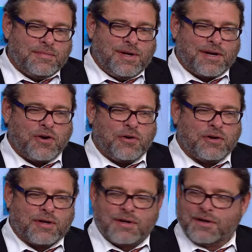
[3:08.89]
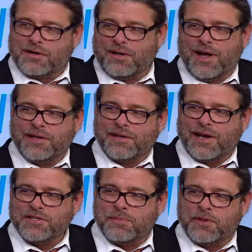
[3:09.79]
I called a client that
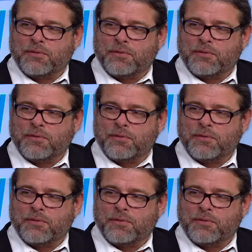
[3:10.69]
I'd spent